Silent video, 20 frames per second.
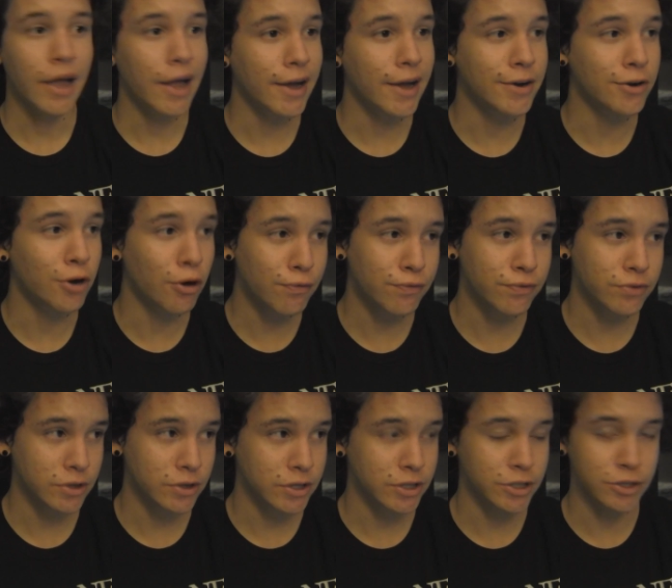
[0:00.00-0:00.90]
And
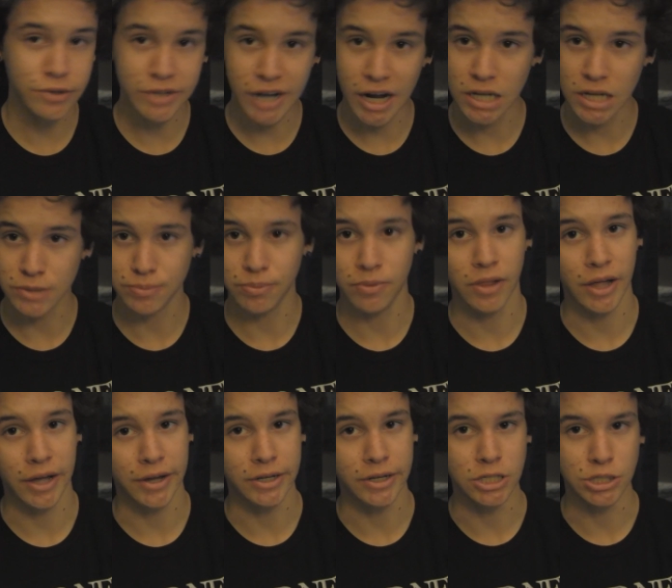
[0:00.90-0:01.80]
hopefully you guys will
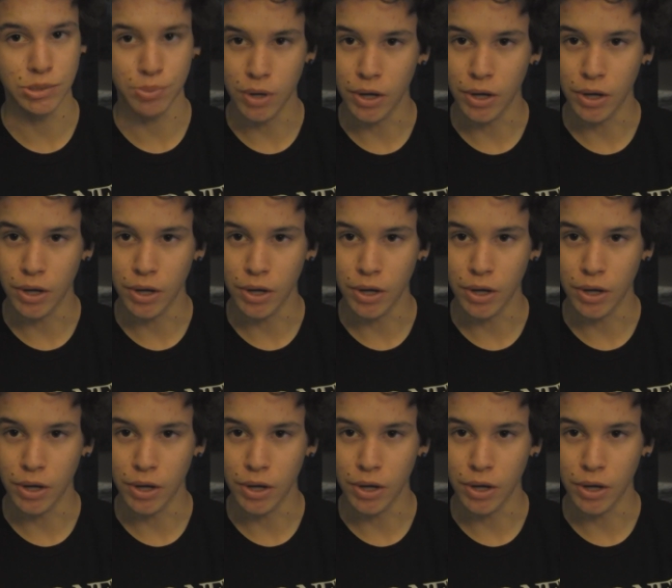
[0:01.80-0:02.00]
like it as